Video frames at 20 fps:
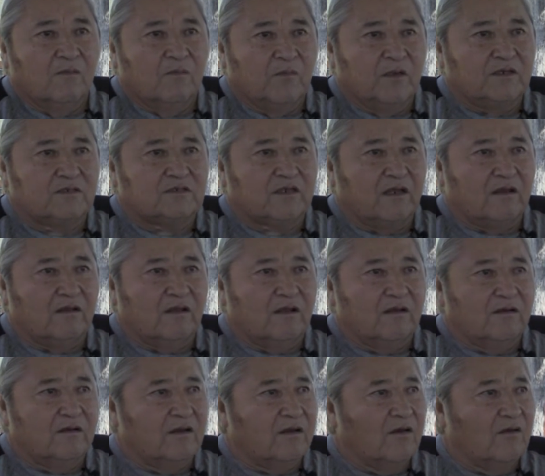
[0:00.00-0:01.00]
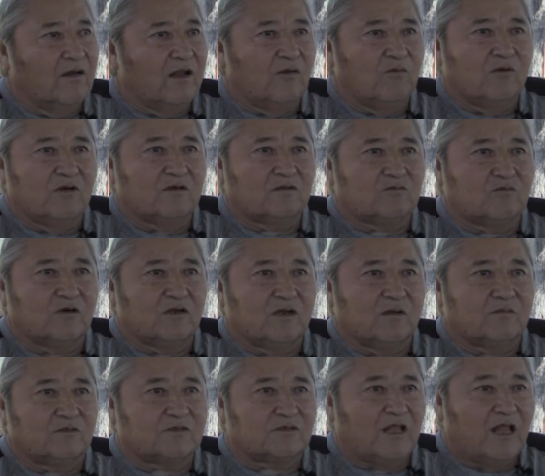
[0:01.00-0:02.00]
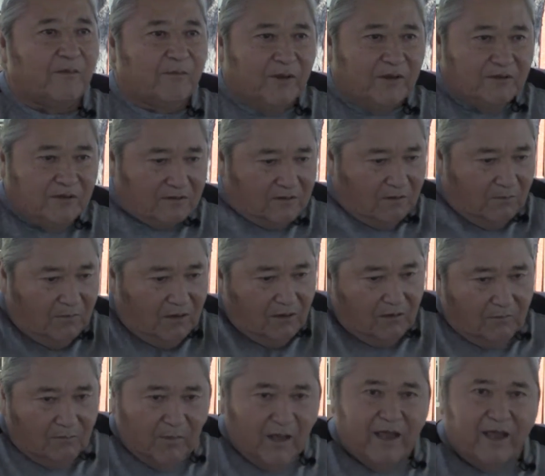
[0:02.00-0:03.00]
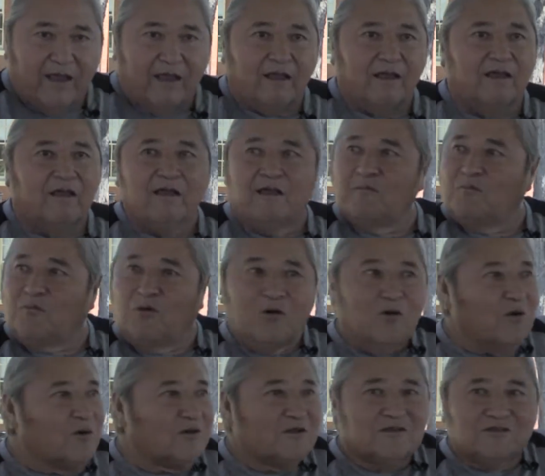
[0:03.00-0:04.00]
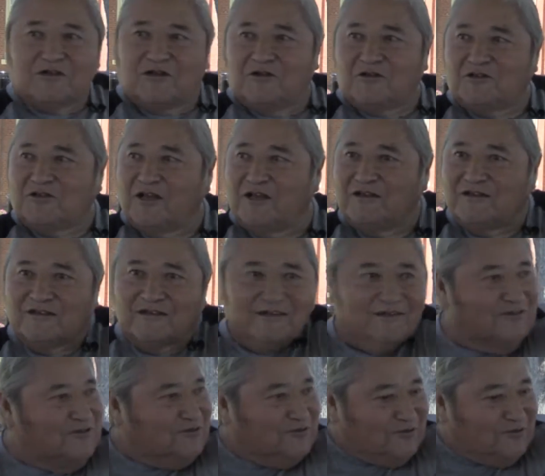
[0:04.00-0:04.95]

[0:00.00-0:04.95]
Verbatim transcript: be sitting there, and all that one, one of them slap somebody in the back. Boy, they start chasing.